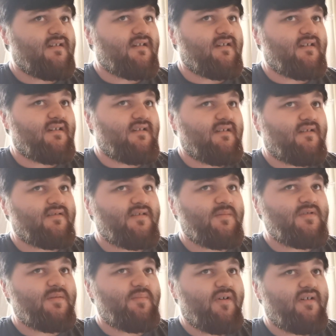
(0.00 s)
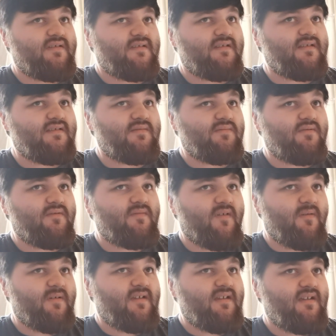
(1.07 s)
Now some of the bosses were
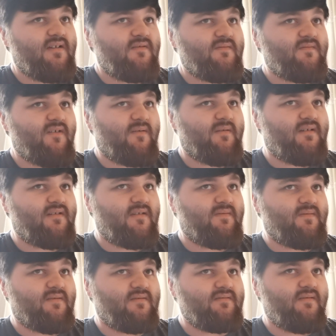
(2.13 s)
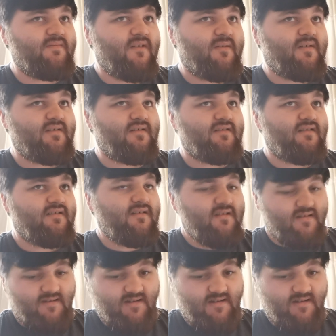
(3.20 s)
very, very difficult and very annoying.